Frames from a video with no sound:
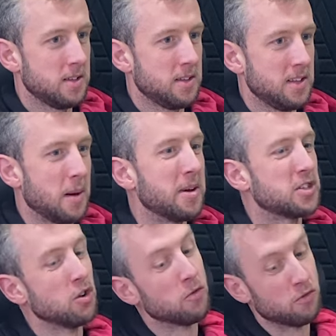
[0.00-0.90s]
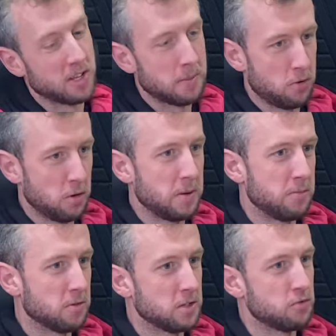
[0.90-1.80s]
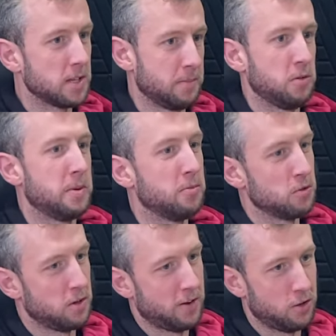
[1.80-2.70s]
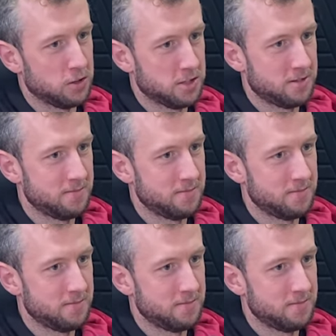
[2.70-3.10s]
Yeah, but it's not really poor people because really poor people don't have a horse.